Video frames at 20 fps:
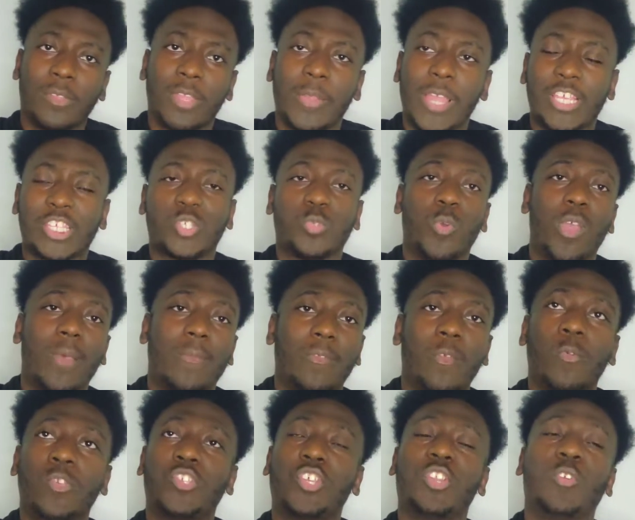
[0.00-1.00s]
We got
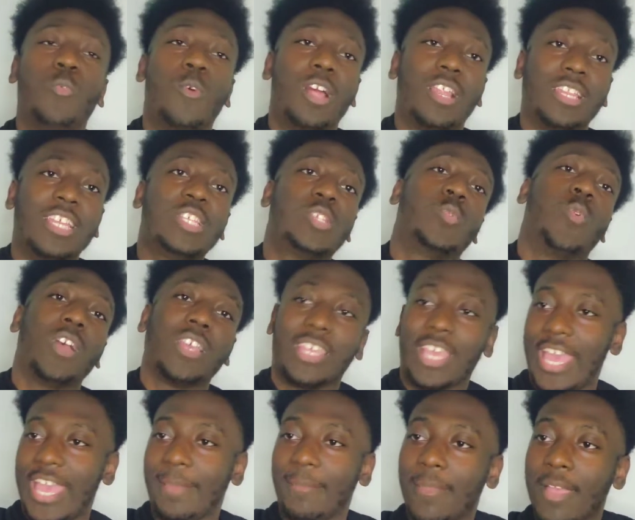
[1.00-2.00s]
swept. We should have won at least one
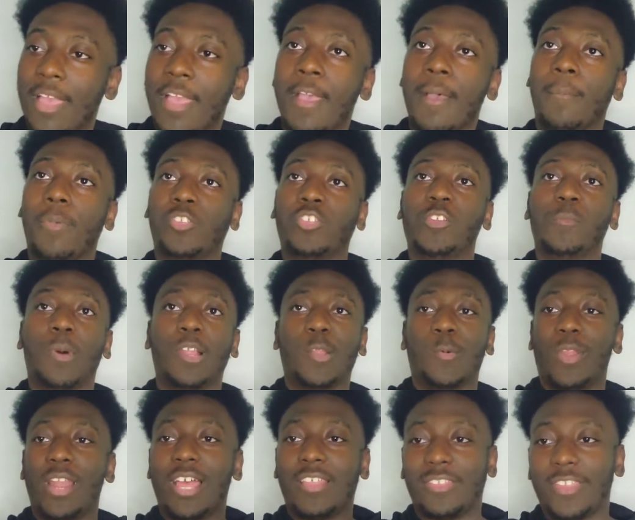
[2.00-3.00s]
game. But Jimmy Butler
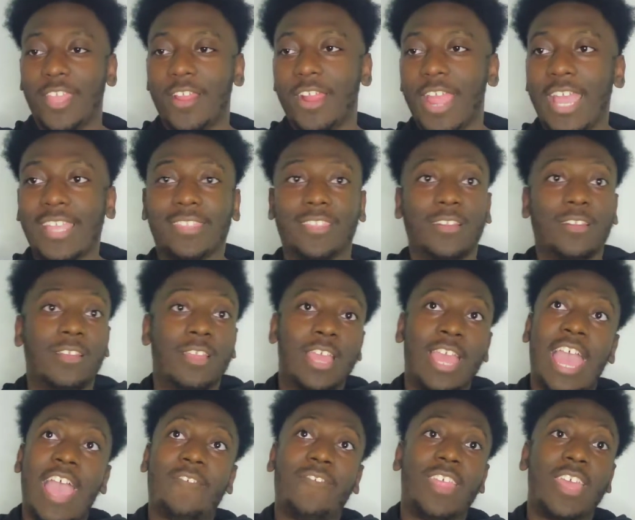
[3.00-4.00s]
went out there after
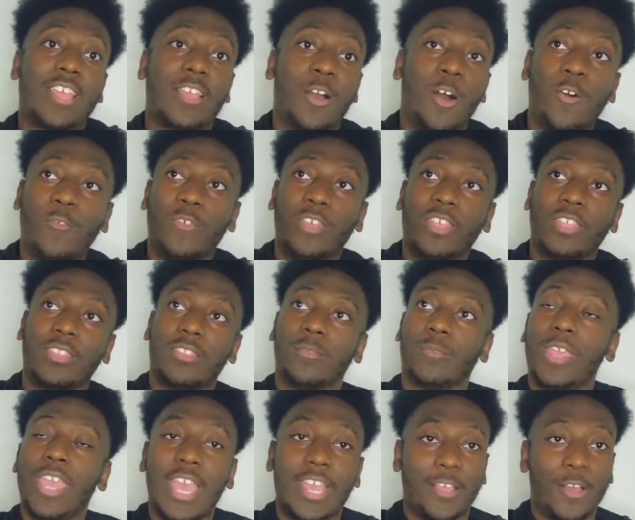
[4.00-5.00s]
having that COVID.
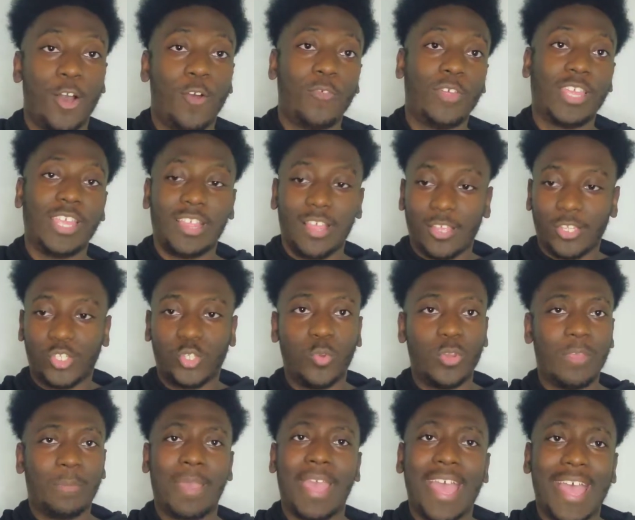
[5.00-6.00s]
We had COVID. He lost
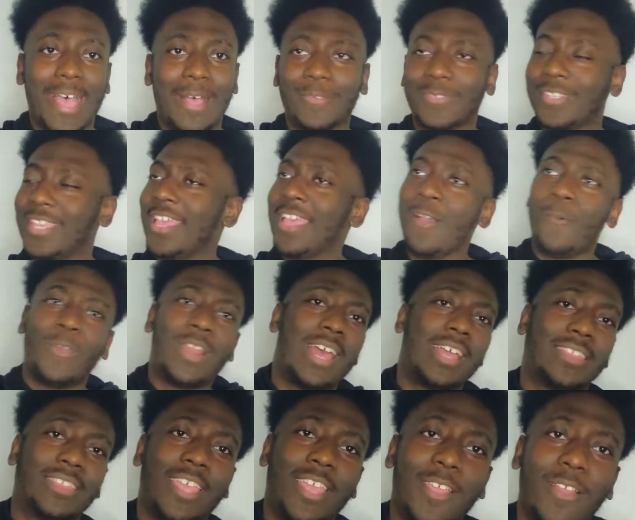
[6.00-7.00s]
twenty pounds. Went
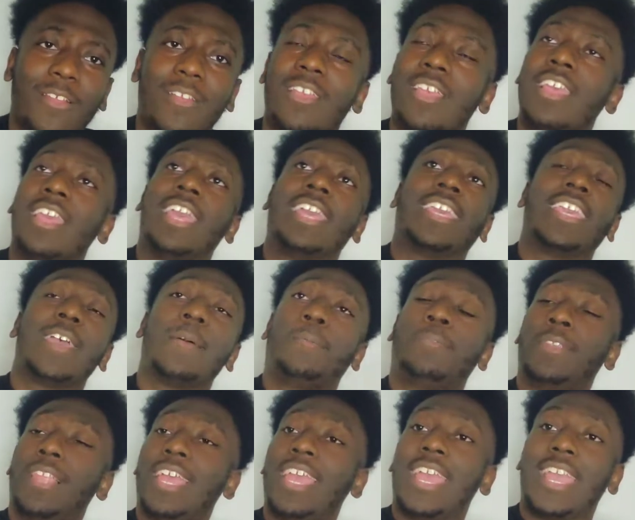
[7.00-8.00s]
out there and kept
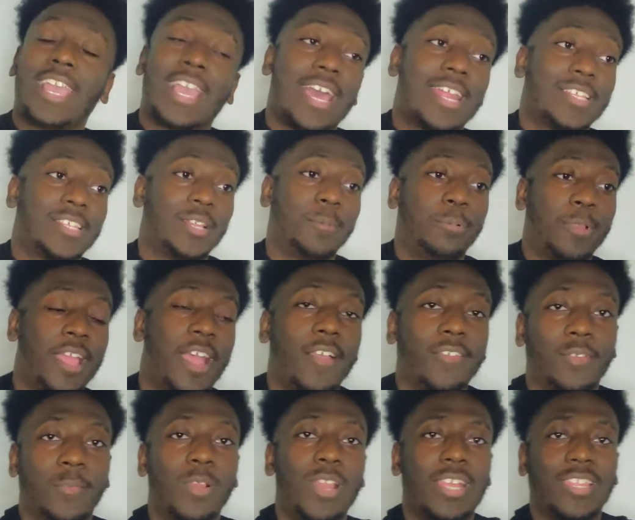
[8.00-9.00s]
playing. Got us to the
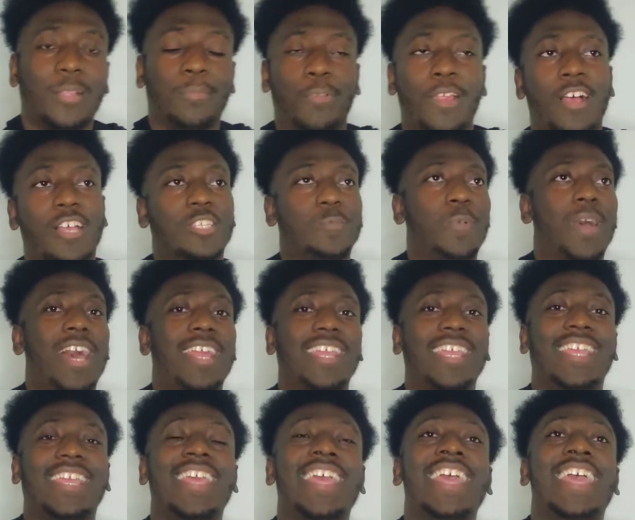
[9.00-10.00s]
playoffs, and we locked the playoff spot
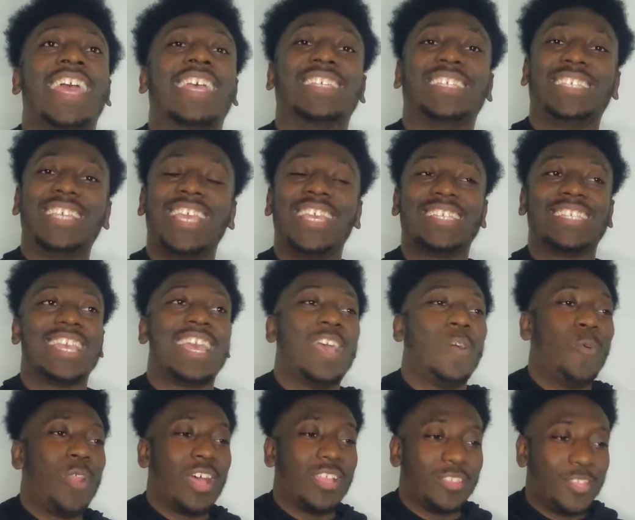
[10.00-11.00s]
in at six.
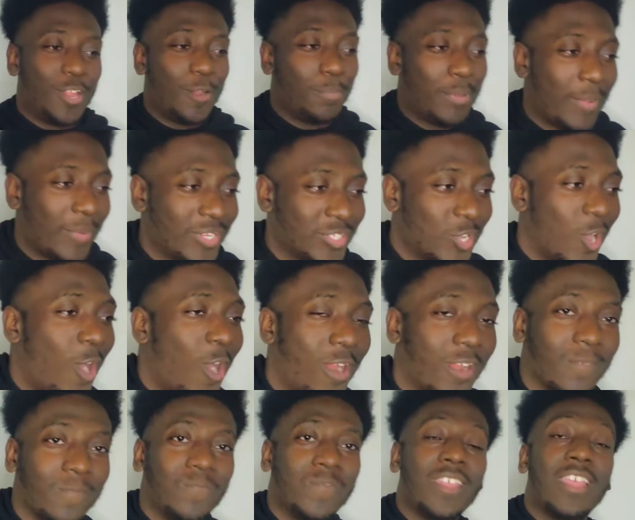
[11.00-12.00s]
Went out there and played with his
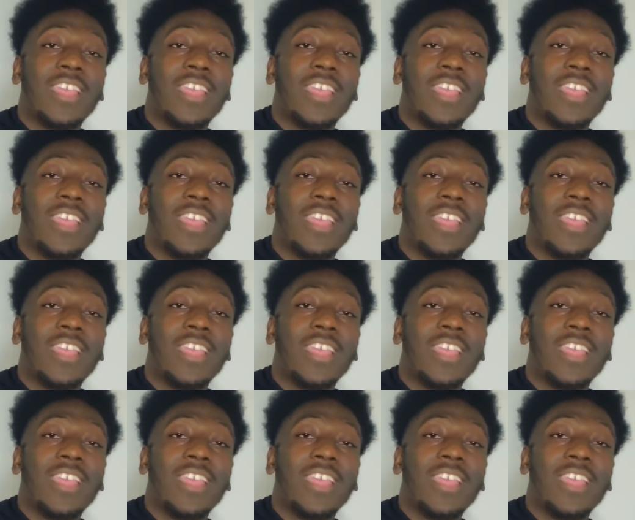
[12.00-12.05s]
heart.